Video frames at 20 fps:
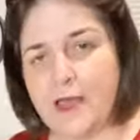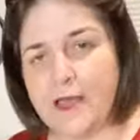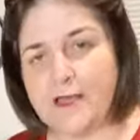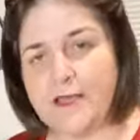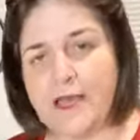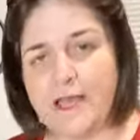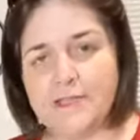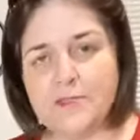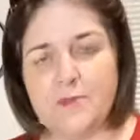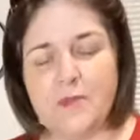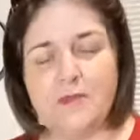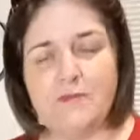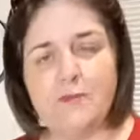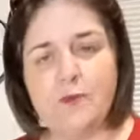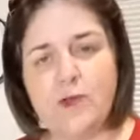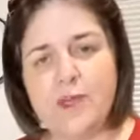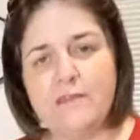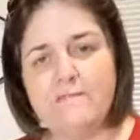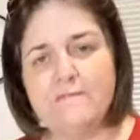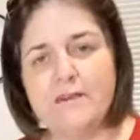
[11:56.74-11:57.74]
uh, going to be
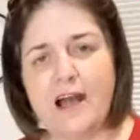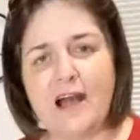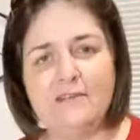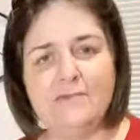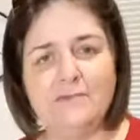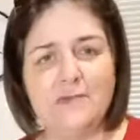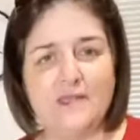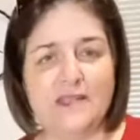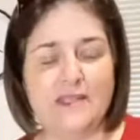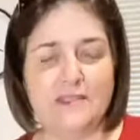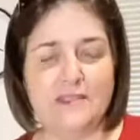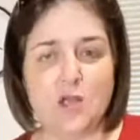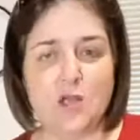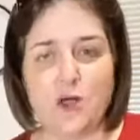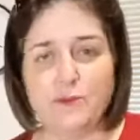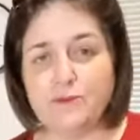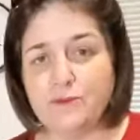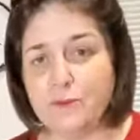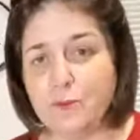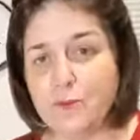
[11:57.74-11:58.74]
45
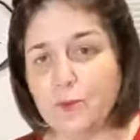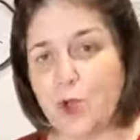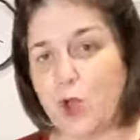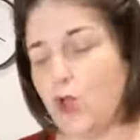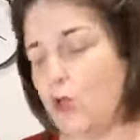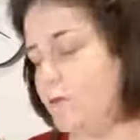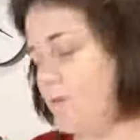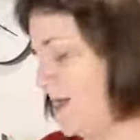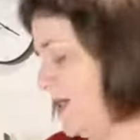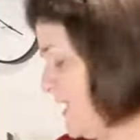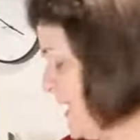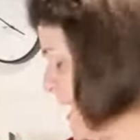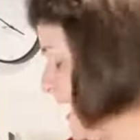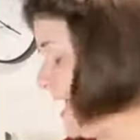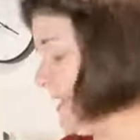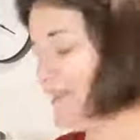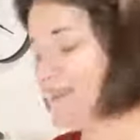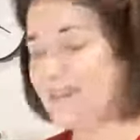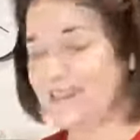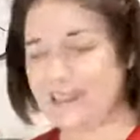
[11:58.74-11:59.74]
minutes on Varoma
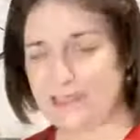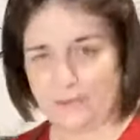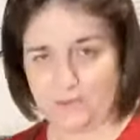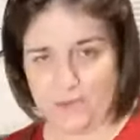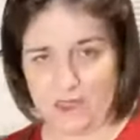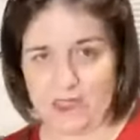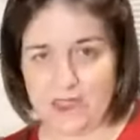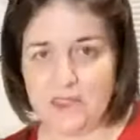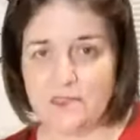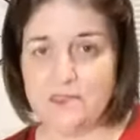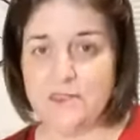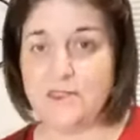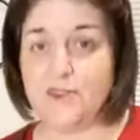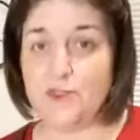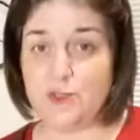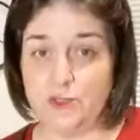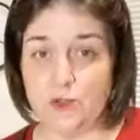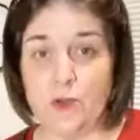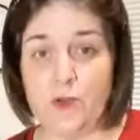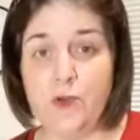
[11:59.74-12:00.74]
and Speed
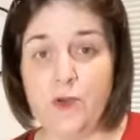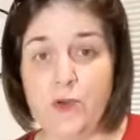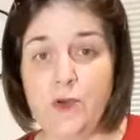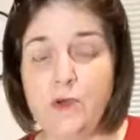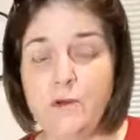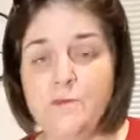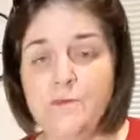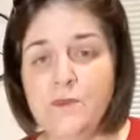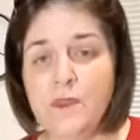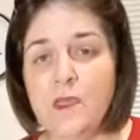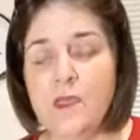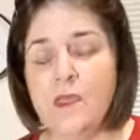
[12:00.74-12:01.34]
Stir.